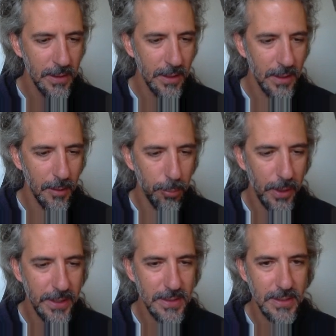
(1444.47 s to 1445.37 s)
The
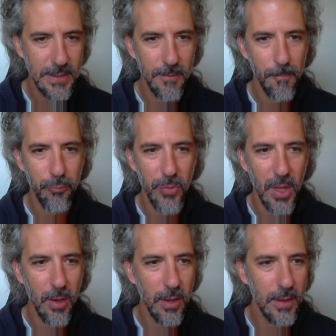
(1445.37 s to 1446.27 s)
place
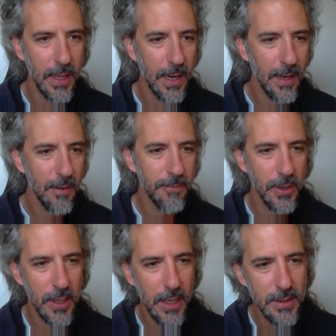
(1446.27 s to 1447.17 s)
that I
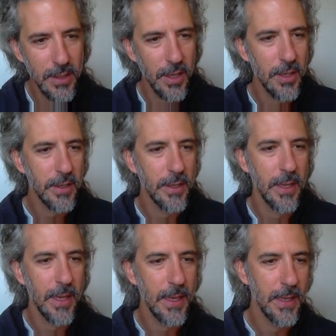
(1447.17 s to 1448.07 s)
forgot to look
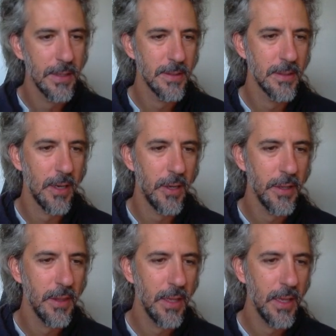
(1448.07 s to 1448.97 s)
is
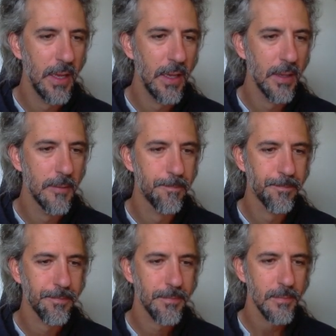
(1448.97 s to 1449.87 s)
on the
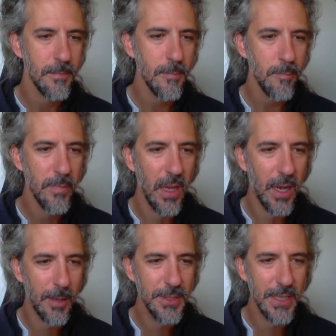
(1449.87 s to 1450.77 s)

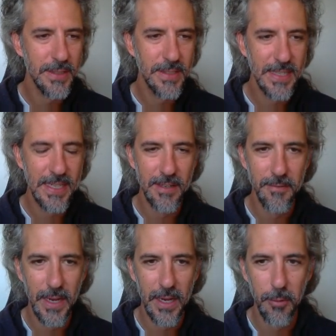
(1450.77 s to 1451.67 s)
object scene
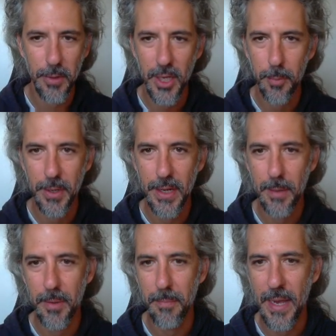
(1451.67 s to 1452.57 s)
file. We open it
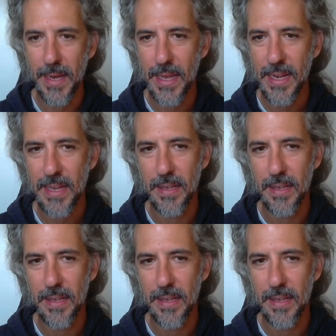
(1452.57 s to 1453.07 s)
up in Bagedit.